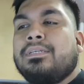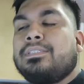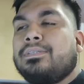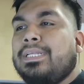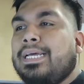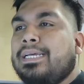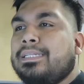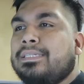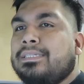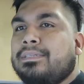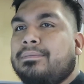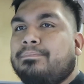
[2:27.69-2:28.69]
so that
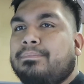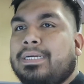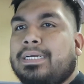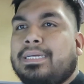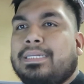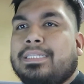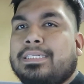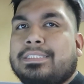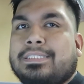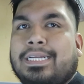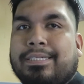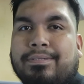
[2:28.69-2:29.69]
my
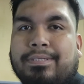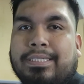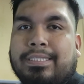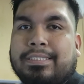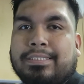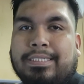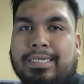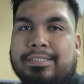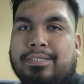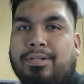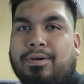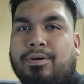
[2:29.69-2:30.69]
digitizer can digitize
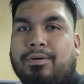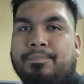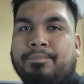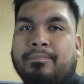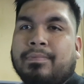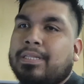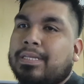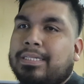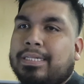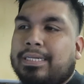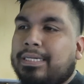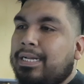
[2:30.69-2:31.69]
the logo, and
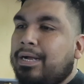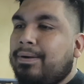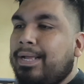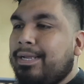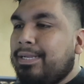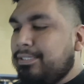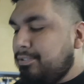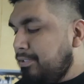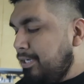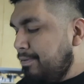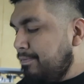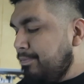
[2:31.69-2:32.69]
then I
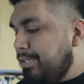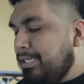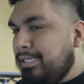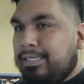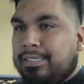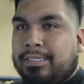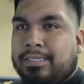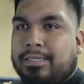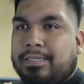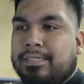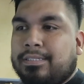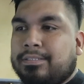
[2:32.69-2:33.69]
should have it ready
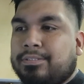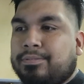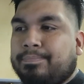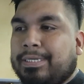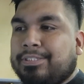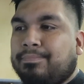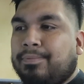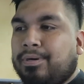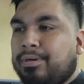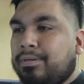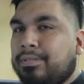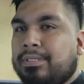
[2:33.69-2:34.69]
by
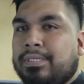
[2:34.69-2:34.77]
tomorrow.